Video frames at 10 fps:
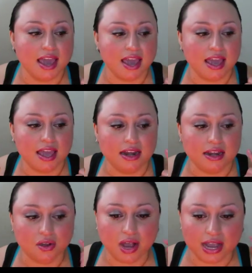
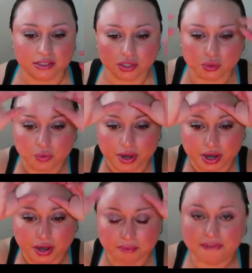And as to
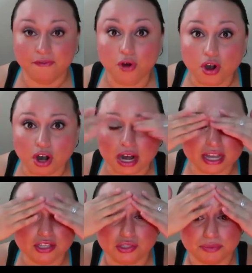where before
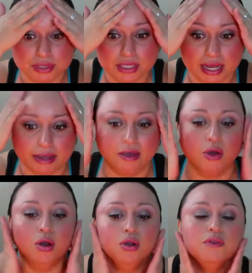I used to put it like
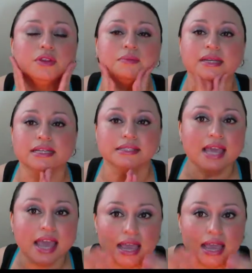all over the place,